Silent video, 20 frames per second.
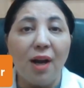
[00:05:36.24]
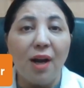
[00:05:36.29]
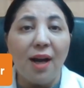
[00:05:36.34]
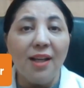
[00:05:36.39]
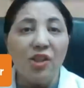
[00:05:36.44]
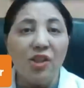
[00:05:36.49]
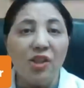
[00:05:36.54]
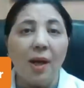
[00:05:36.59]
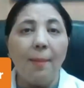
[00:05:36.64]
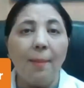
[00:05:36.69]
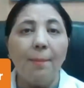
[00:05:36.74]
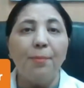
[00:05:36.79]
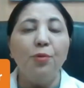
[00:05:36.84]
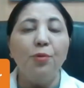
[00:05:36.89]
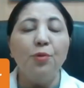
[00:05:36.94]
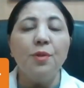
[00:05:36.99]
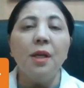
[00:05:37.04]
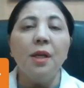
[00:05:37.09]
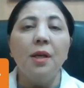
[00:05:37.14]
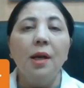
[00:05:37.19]
dry
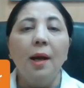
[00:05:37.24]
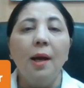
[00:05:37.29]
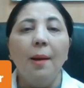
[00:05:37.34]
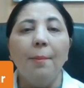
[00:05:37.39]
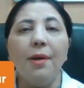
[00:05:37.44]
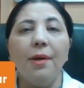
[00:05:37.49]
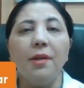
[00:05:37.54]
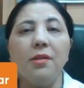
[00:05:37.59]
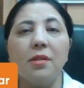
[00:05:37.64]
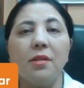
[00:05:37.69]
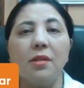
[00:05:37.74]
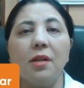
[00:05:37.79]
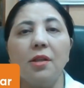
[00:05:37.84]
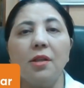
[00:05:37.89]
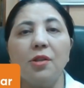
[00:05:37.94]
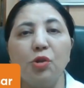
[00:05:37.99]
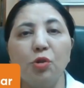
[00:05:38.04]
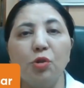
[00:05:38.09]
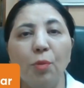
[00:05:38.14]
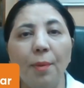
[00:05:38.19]
shampoos. But
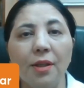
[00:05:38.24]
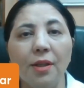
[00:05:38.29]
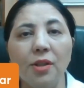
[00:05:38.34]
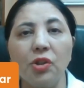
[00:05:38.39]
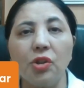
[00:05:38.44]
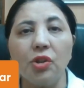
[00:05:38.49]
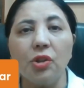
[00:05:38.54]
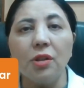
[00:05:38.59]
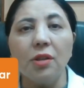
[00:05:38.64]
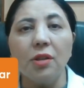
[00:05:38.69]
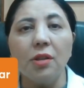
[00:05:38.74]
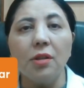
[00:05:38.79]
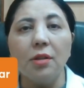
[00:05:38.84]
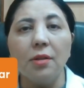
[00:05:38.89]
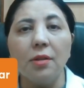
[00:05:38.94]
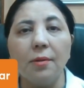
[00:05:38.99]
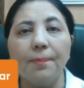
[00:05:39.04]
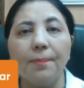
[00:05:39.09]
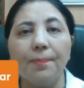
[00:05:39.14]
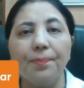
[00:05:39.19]
too much
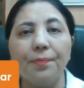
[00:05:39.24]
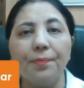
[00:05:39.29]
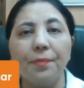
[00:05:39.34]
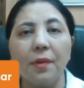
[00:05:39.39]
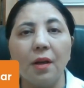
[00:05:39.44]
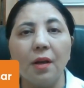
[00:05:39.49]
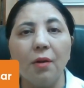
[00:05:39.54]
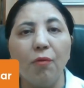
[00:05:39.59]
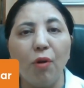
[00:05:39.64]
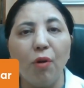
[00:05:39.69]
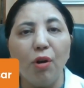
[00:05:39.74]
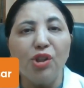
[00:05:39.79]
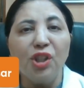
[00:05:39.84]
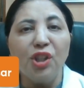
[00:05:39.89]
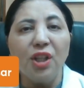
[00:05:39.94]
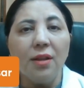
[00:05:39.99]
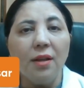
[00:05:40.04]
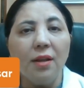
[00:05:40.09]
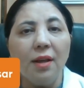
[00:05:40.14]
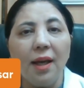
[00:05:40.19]

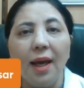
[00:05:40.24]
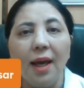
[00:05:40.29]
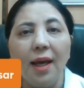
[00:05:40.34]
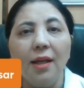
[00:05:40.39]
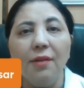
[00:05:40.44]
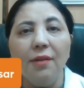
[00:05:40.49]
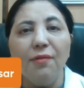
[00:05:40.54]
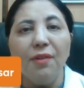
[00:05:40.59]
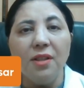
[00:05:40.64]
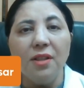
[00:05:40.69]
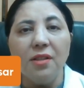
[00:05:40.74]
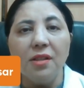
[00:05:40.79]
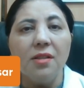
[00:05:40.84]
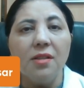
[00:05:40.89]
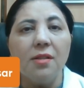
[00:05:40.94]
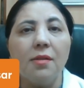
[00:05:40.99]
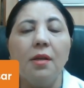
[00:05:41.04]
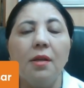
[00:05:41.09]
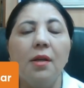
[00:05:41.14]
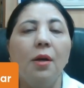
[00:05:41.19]
washing the hair in
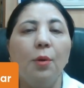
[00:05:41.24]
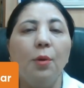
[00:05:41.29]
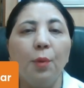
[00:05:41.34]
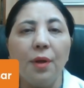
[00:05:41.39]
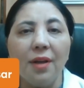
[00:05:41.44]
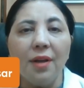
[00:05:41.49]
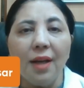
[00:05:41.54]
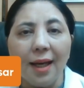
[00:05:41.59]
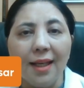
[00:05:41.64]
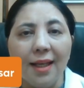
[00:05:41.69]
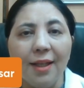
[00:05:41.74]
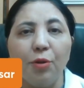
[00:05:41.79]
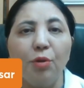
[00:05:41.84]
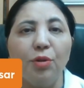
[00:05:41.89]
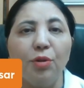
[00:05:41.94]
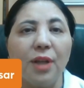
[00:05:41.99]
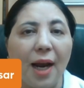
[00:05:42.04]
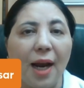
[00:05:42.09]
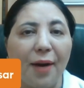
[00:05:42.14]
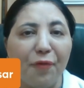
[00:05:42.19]
winters, we really
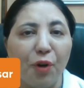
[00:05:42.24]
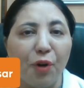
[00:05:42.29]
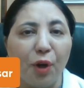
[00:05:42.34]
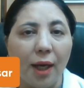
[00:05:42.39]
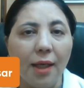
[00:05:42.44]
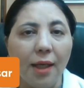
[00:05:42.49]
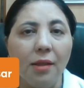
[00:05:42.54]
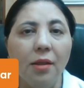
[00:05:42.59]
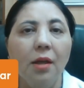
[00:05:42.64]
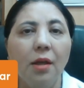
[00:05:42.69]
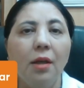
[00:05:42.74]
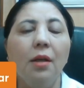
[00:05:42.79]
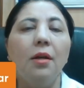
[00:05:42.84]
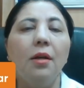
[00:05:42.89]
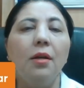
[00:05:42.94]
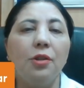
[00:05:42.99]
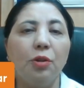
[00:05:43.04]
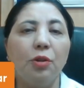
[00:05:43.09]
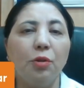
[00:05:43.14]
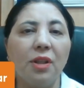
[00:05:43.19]
don't advocate.
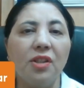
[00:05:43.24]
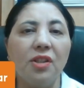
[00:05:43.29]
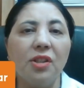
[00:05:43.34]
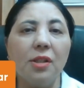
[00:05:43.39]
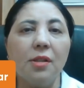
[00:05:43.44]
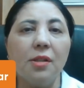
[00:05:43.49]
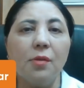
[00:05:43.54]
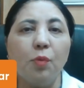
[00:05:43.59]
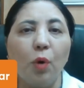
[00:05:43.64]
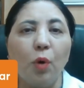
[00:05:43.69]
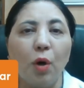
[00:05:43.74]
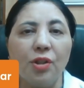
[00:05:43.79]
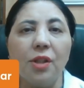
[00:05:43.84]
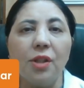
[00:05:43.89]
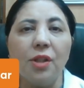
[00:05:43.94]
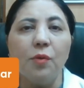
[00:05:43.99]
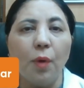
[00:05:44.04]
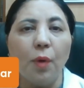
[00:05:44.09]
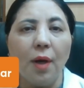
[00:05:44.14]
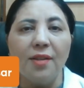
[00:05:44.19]
You can just wash
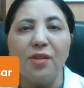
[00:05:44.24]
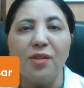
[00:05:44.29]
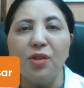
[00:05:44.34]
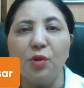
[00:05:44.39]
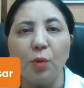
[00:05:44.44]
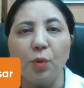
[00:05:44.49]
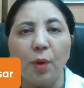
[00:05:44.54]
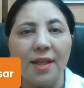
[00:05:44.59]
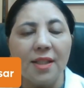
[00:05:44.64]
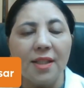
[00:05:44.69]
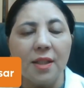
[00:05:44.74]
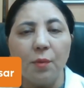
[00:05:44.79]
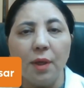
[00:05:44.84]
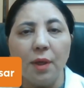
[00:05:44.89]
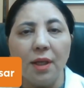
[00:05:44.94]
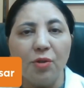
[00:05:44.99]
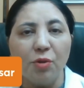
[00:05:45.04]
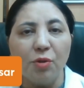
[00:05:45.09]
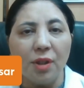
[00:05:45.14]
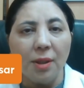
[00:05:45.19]
it once or twice a
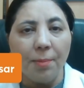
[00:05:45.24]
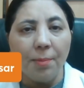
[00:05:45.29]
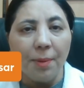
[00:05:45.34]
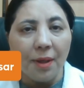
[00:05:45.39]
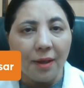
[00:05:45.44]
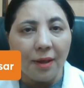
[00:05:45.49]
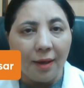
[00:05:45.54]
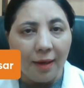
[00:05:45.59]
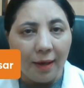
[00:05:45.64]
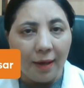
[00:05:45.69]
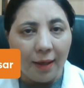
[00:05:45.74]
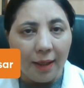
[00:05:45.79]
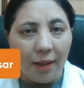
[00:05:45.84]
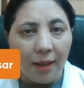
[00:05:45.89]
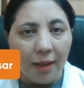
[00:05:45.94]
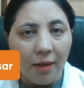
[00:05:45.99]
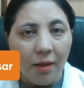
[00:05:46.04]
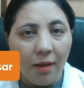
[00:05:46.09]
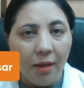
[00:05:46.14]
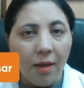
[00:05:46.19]
week to keep it
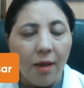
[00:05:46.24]
clean.